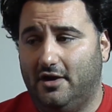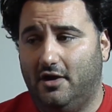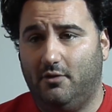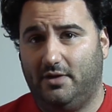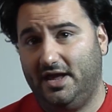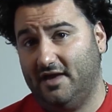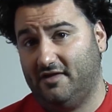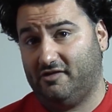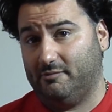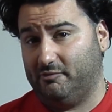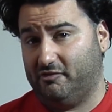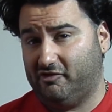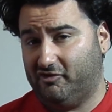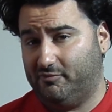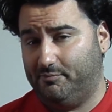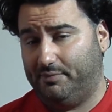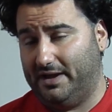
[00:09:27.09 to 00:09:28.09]
Oh, he has some
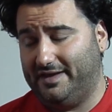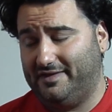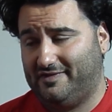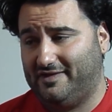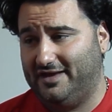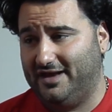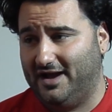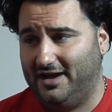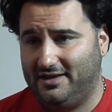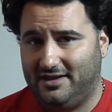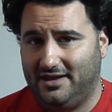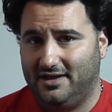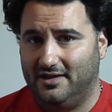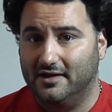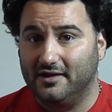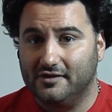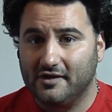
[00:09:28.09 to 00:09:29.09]
spicy
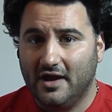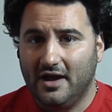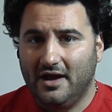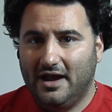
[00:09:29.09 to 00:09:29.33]
ideas.